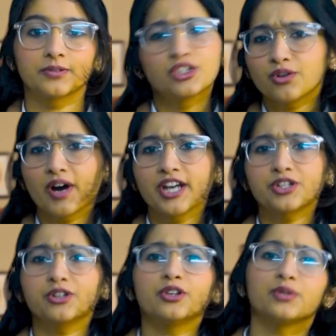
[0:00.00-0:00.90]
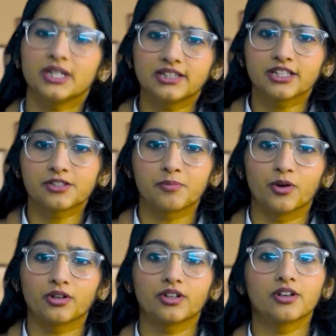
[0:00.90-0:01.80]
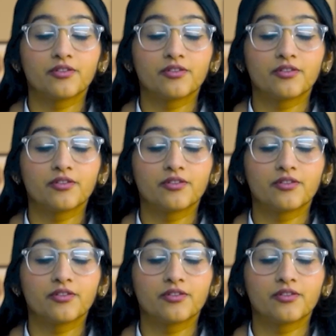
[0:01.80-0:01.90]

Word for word: So why should you read this book?